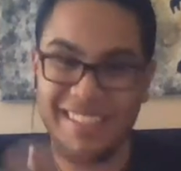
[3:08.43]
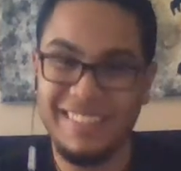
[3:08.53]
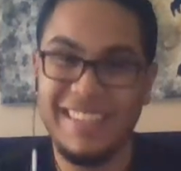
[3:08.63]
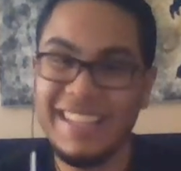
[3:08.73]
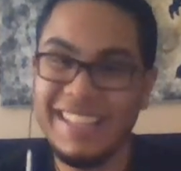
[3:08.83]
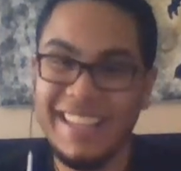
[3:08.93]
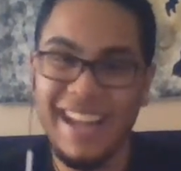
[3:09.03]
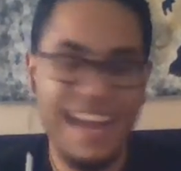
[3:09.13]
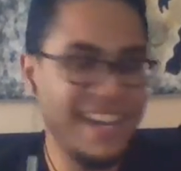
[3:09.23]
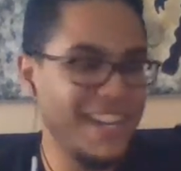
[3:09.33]
thing that they
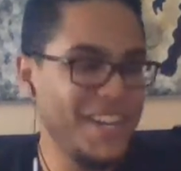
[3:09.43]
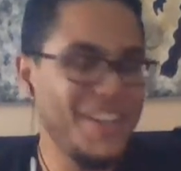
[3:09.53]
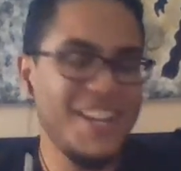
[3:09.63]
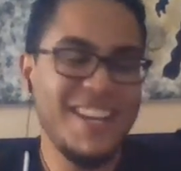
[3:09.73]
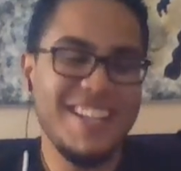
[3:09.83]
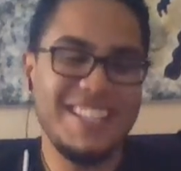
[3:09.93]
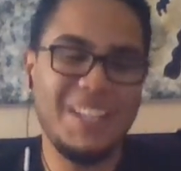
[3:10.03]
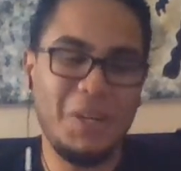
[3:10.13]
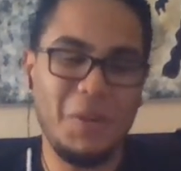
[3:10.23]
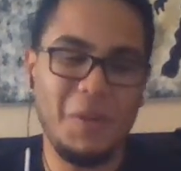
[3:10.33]
had here.
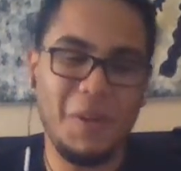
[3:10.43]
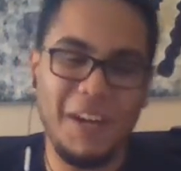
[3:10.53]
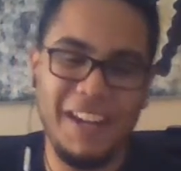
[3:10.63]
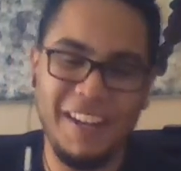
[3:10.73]
So